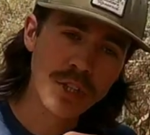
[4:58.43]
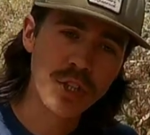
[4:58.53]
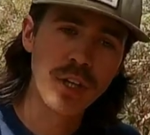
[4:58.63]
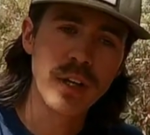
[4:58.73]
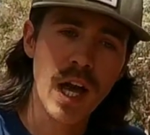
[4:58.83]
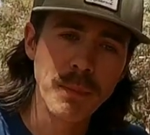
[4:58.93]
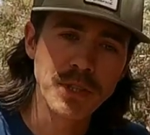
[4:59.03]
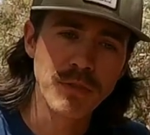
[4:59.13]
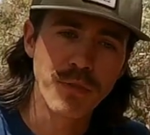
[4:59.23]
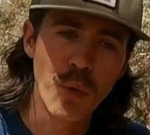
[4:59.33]
I'll show you an
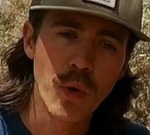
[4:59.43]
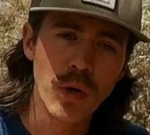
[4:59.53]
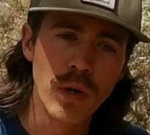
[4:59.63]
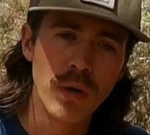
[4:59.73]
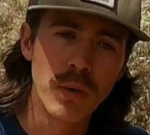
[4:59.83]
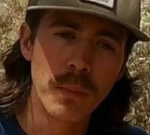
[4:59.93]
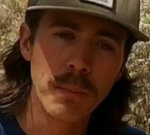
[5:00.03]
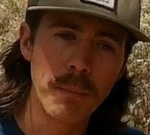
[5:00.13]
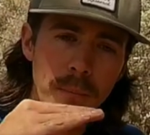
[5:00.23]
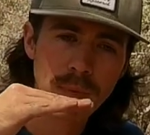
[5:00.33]
option for
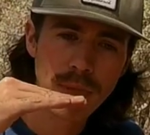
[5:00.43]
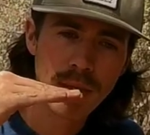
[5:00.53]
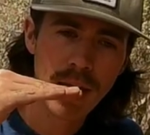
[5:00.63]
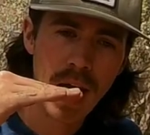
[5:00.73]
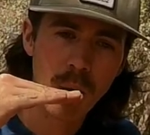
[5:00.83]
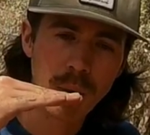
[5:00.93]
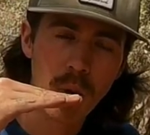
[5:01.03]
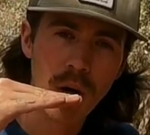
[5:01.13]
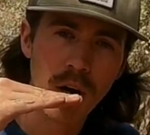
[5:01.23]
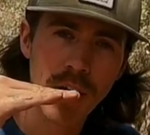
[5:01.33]
how
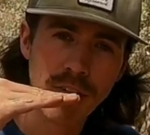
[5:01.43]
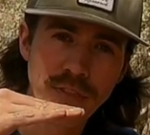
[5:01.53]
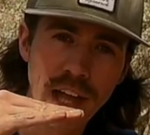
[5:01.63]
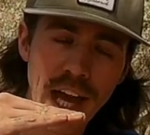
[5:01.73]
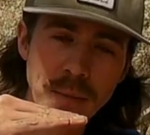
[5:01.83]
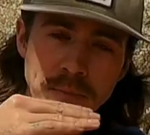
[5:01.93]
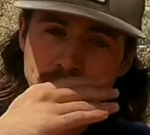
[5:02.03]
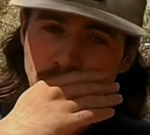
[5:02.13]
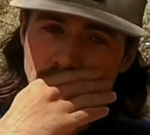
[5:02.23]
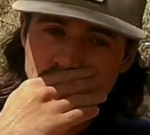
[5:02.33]
we'd walk on a flat.
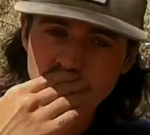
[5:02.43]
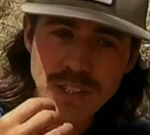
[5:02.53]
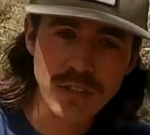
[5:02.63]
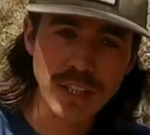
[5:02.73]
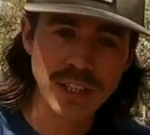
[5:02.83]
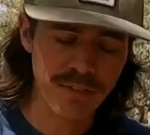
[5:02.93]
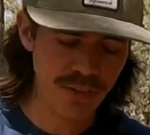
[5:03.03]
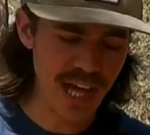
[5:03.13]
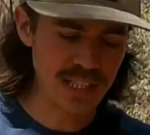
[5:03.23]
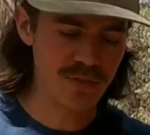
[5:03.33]
So let's look at the
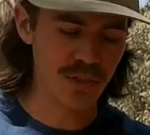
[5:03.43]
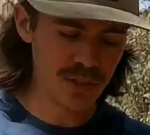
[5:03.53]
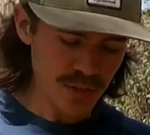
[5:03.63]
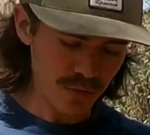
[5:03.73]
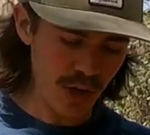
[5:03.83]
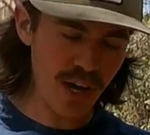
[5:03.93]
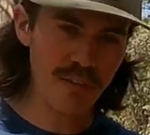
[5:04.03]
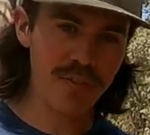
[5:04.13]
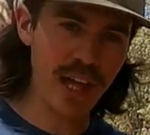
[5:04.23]
flats first. So if we're on a